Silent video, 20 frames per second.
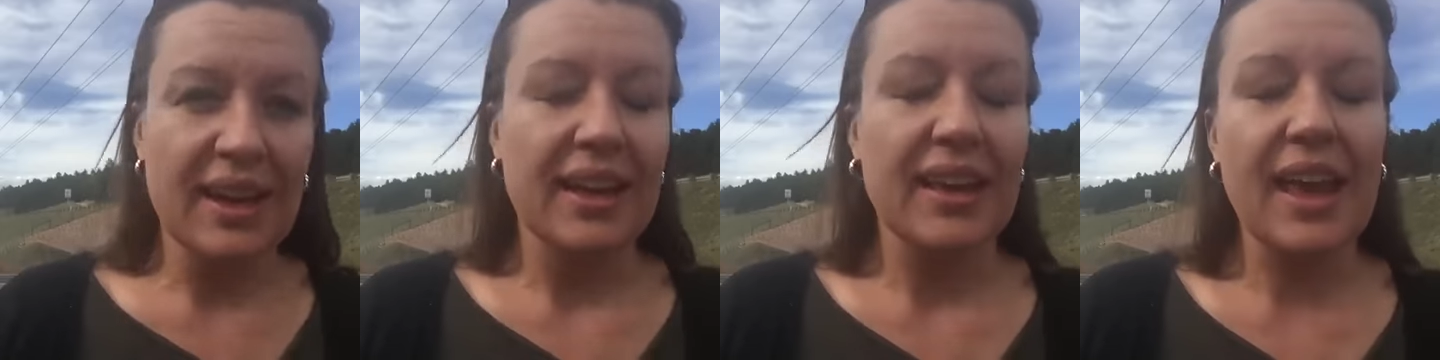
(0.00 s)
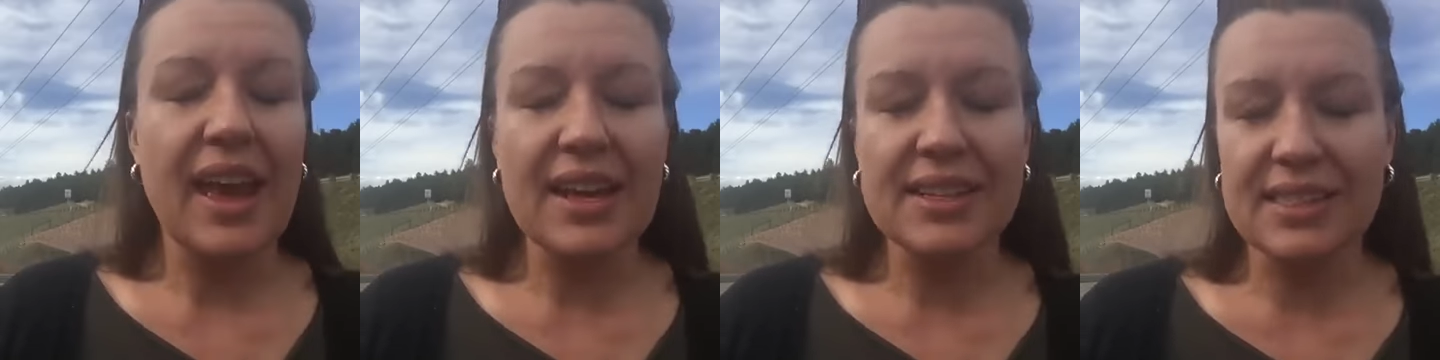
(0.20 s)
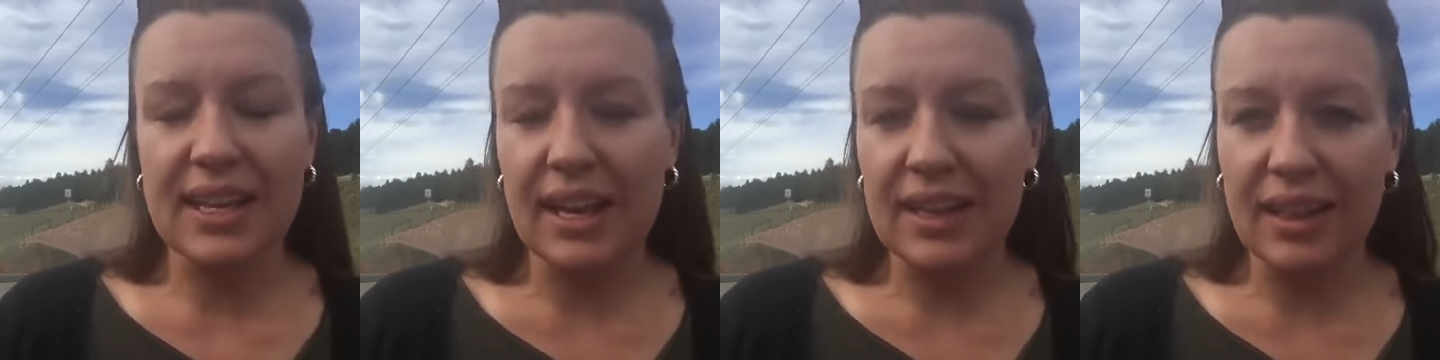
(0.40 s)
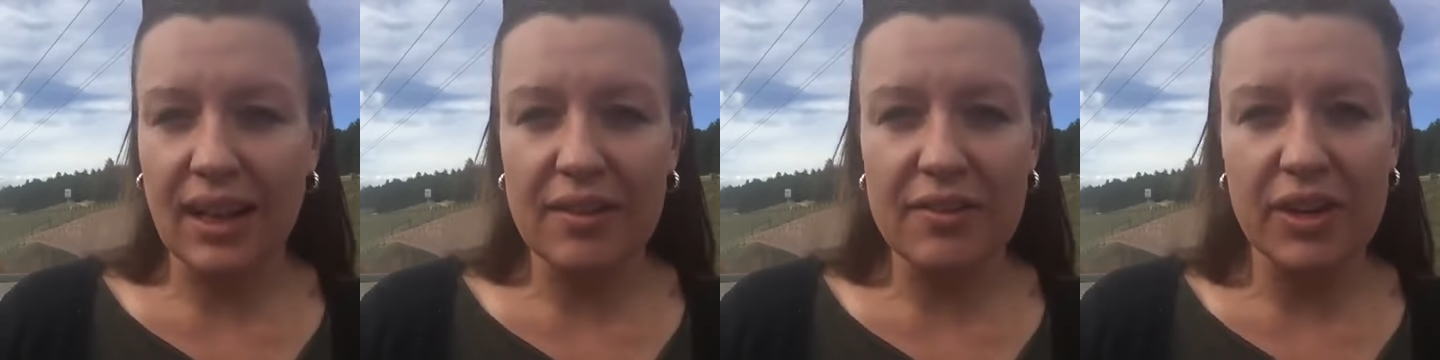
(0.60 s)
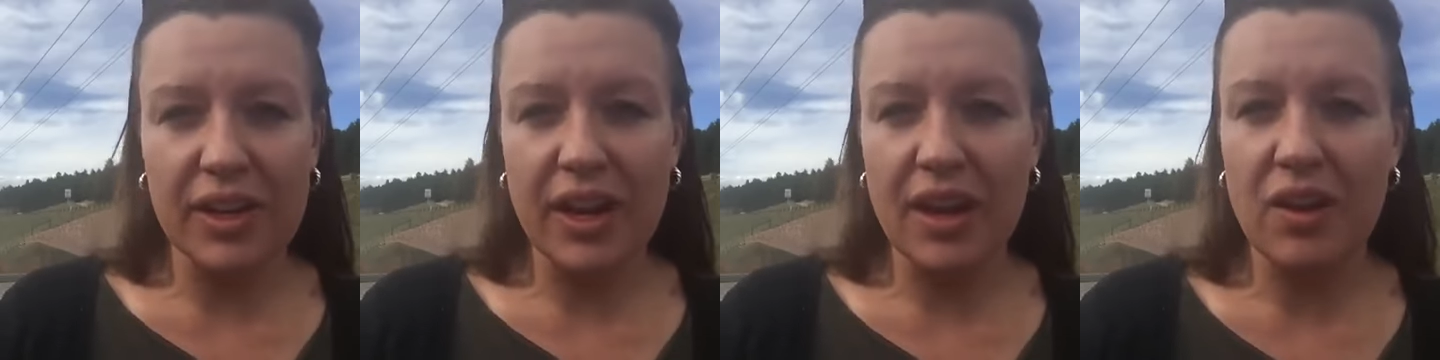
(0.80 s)
Yes, I'd
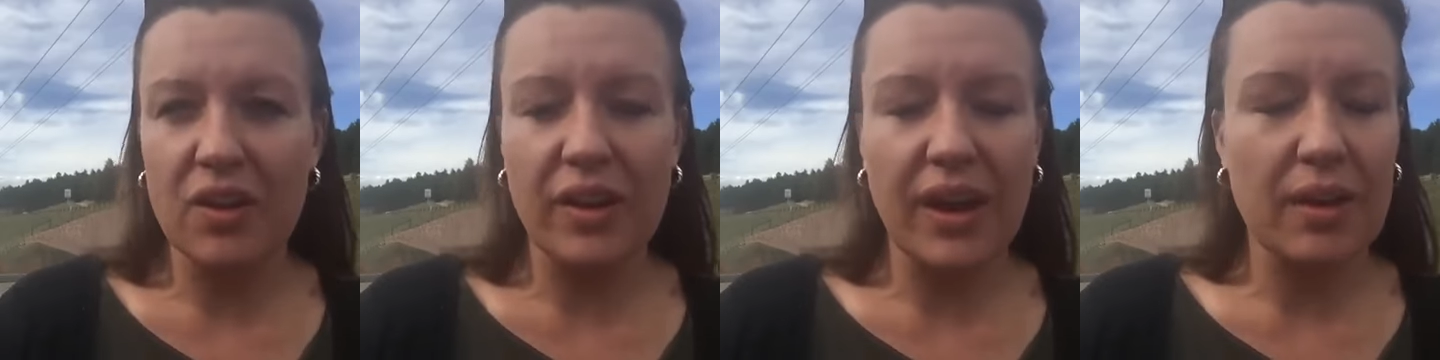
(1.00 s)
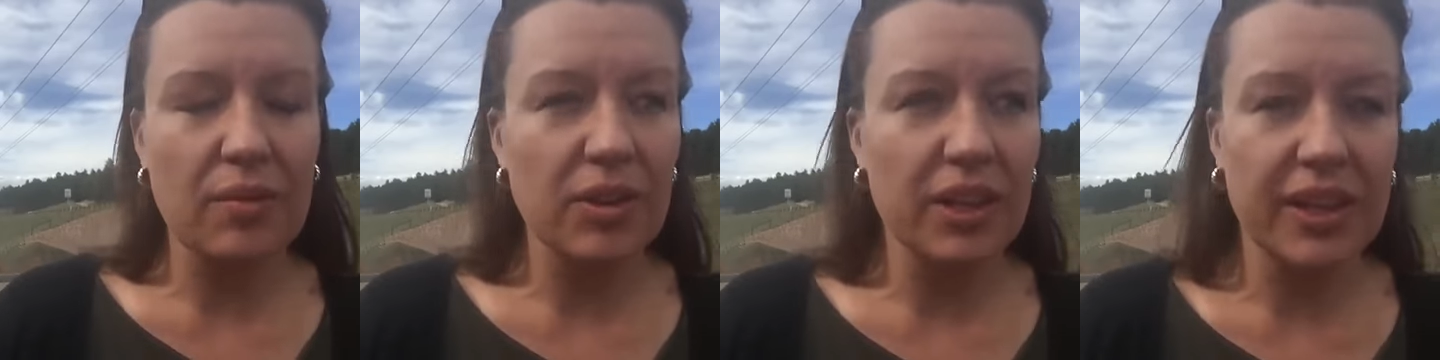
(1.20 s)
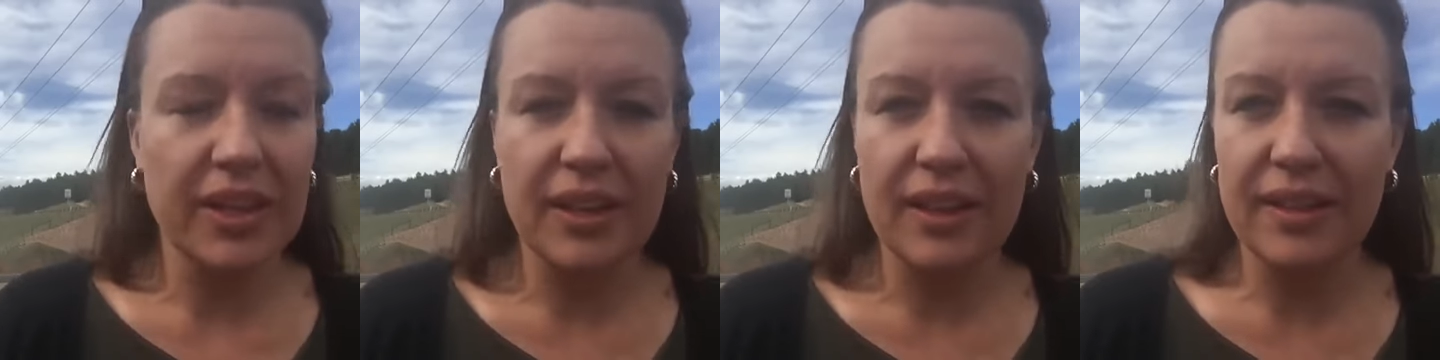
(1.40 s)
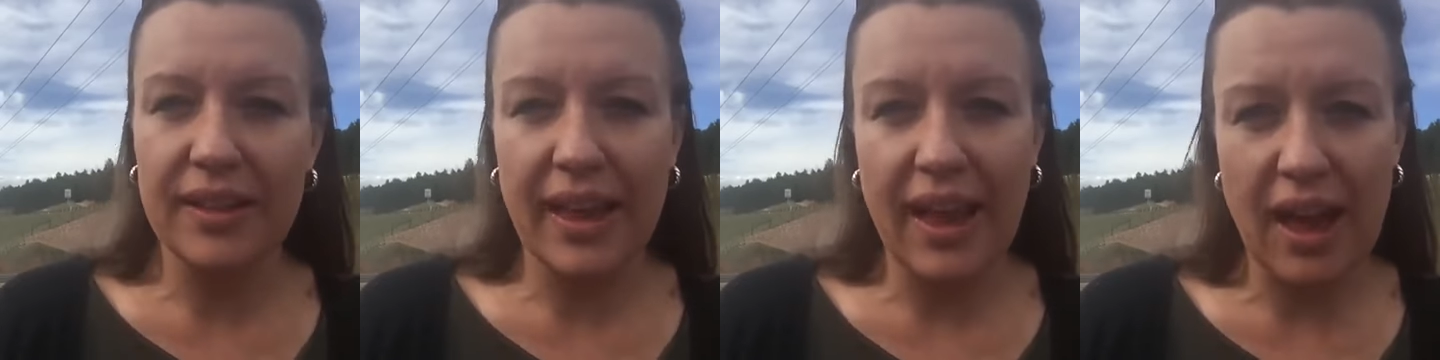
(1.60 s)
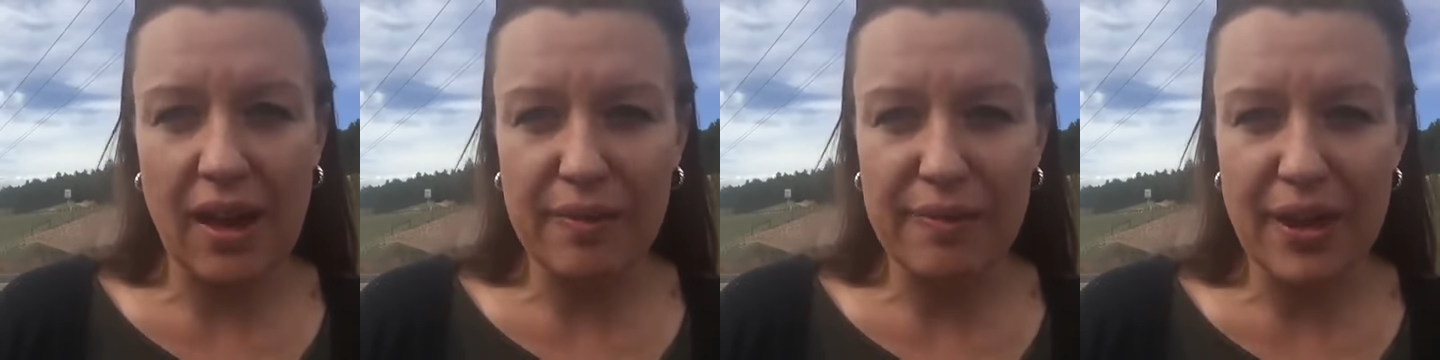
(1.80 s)
love a Coke. I really need the
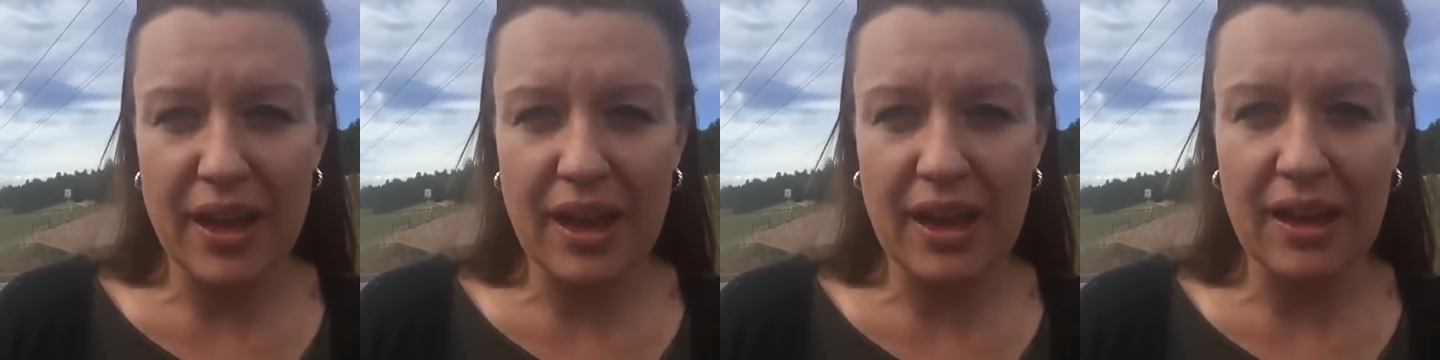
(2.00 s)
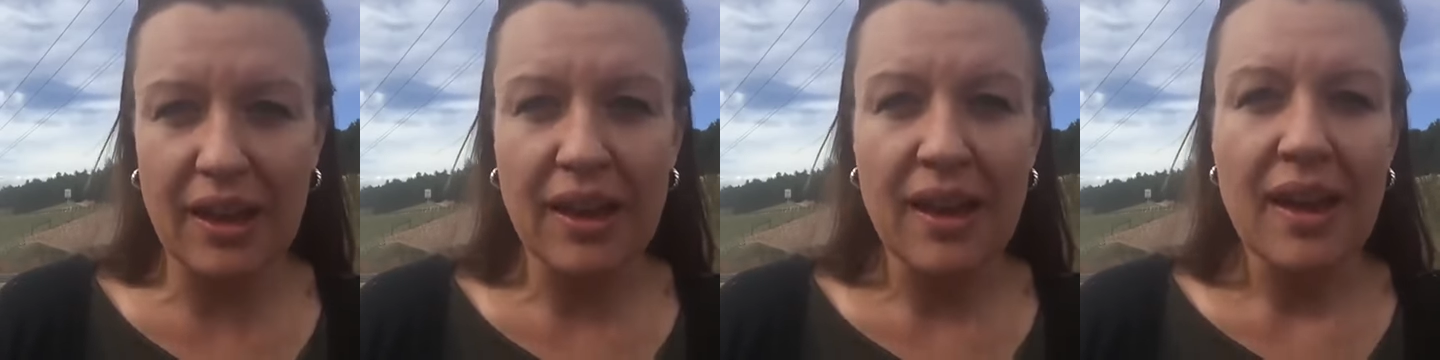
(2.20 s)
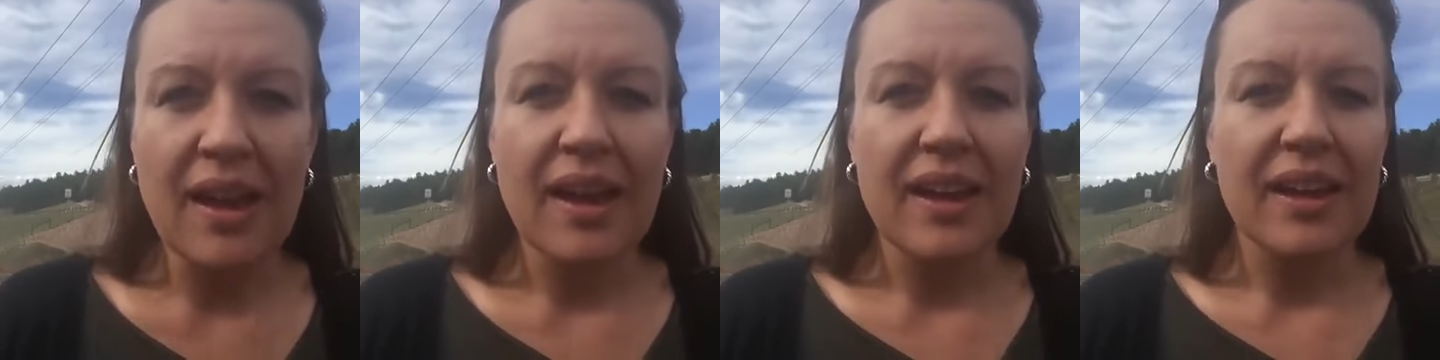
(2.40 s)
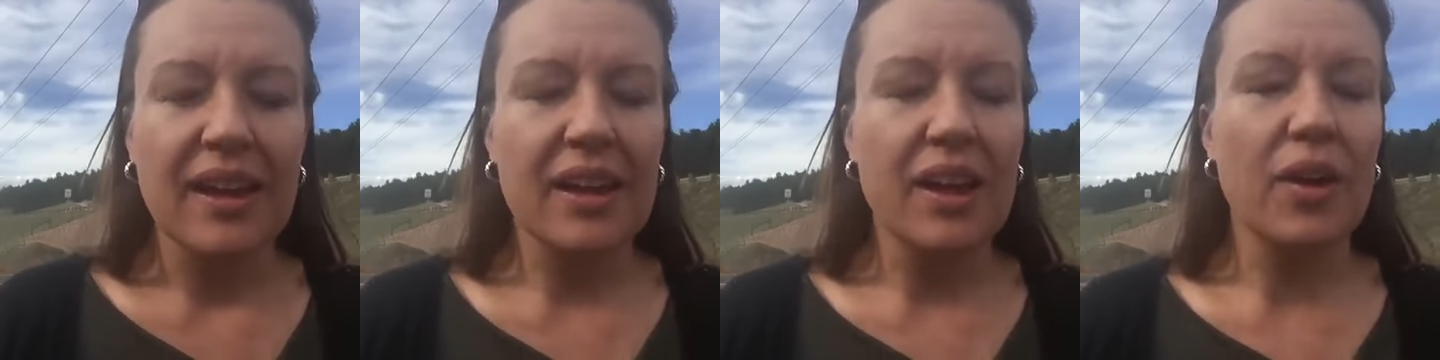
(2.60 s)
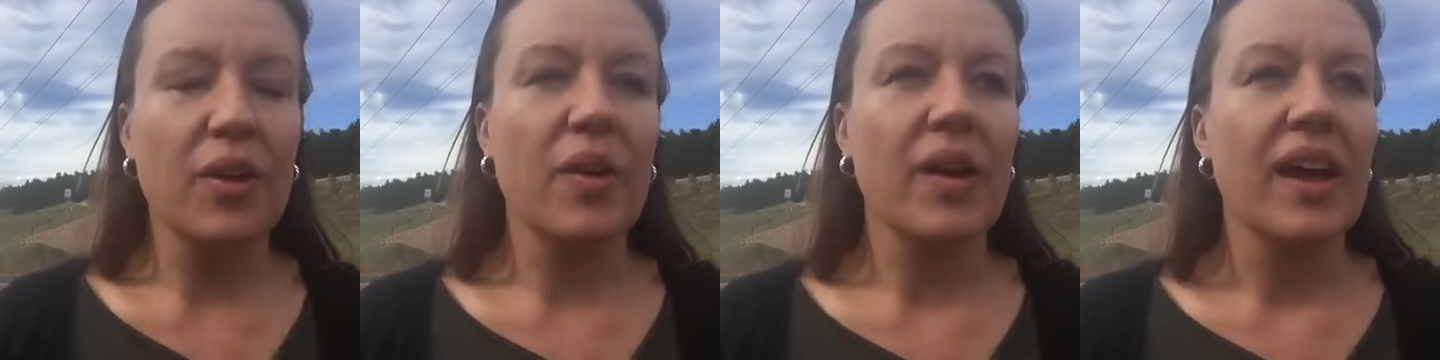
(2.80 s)
caffeine. You
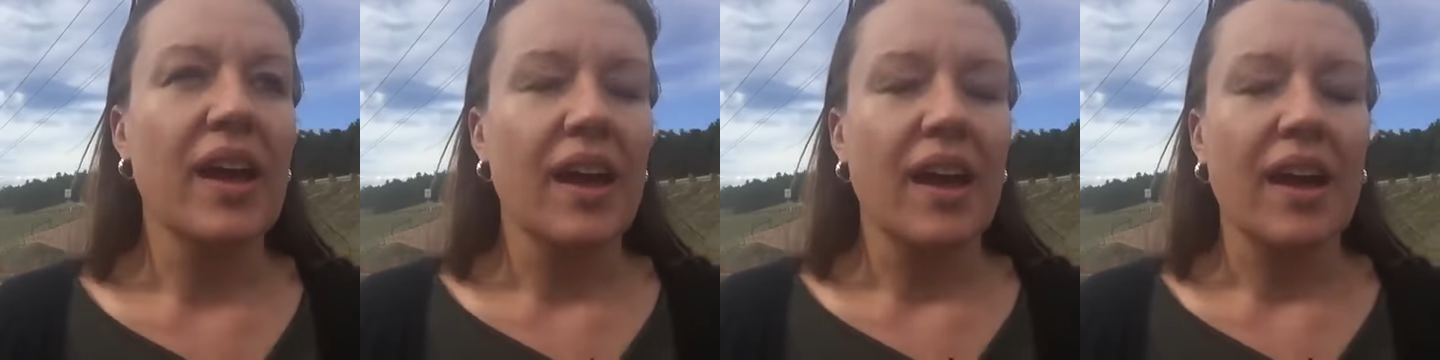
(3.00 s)
know,